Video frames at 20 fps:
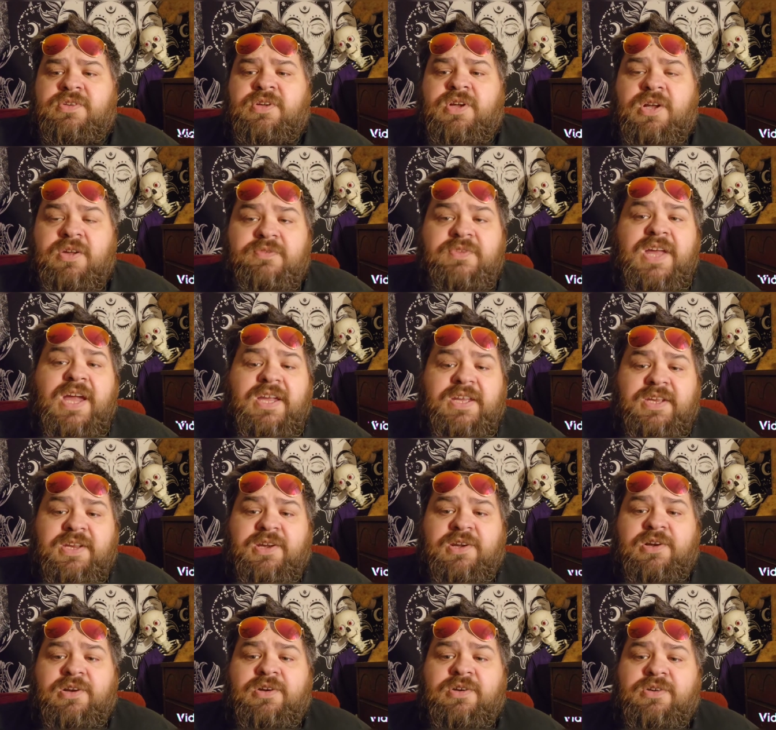of that
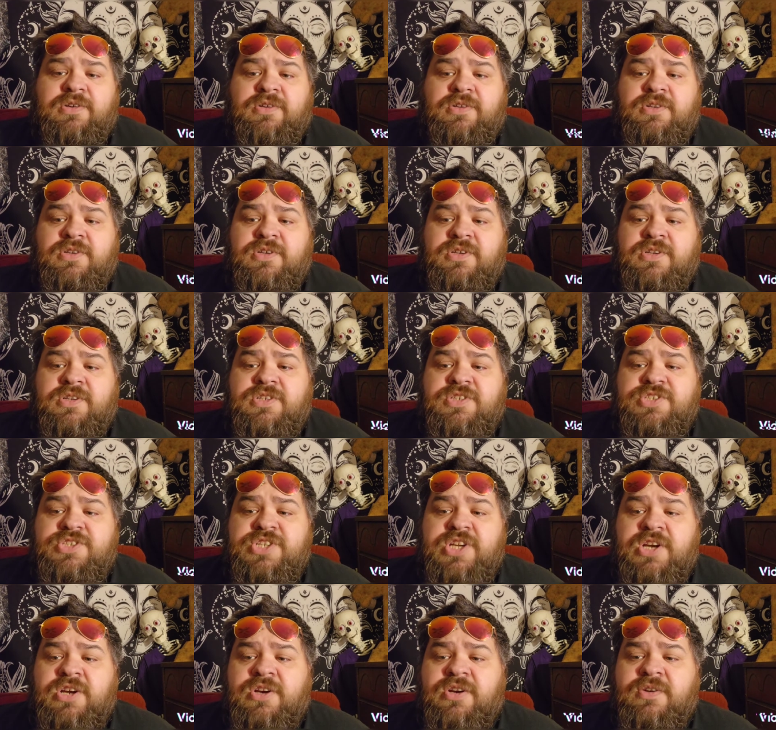year,
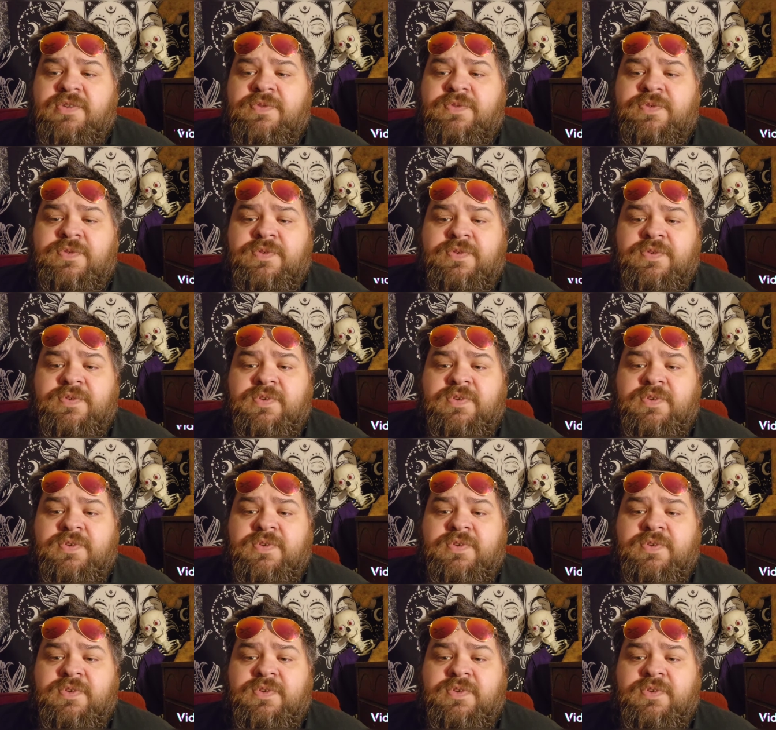sheriff